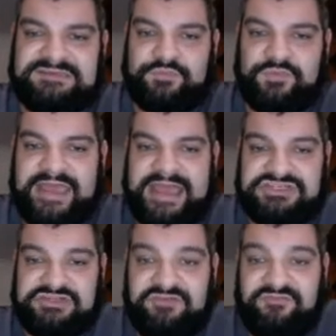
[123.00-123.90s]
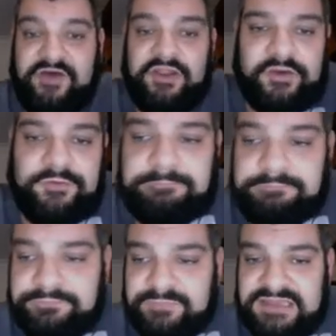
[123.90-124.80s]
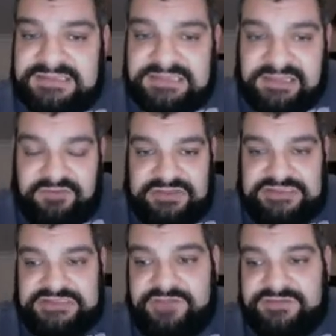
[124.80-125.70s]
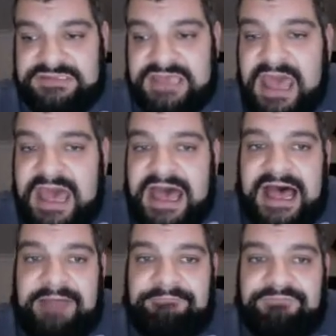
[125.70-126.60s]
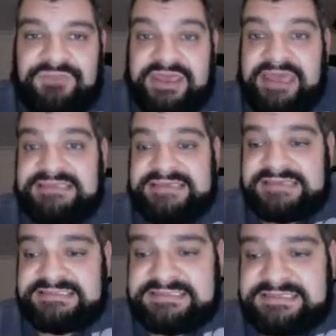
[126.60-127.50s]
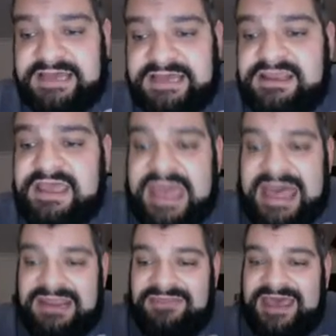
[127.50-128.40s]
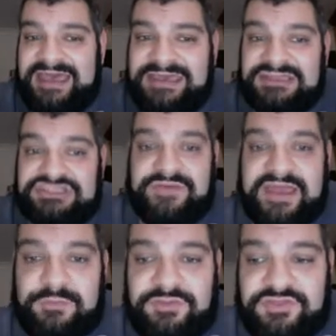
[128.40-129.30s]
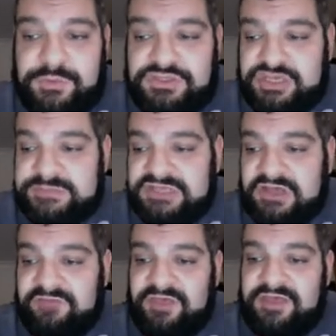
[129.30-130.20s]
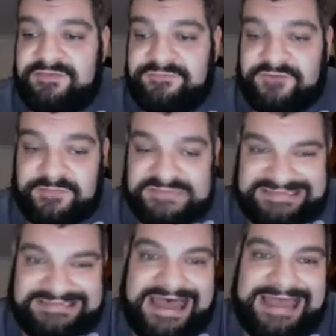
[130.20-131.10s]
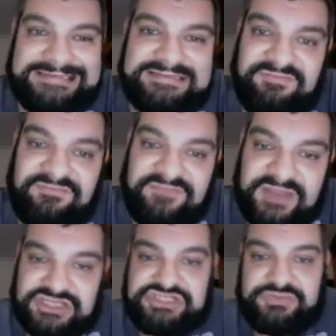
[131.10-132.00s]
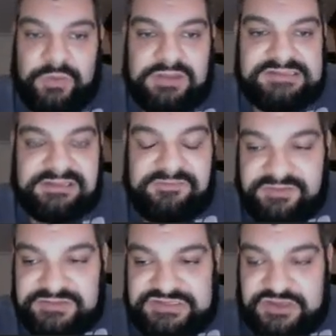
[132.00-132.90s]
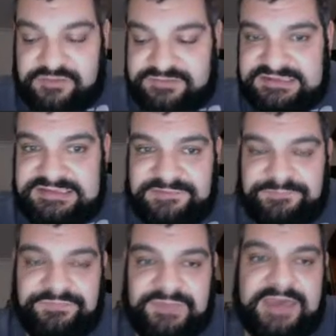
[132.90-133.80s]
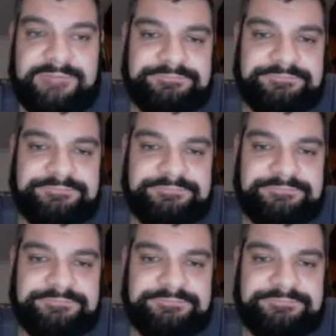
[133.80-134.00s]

will they actually follow in delivering the service? You get your taxes done. How do they interact with you in terms of from start to finish while delivering the service? Okay.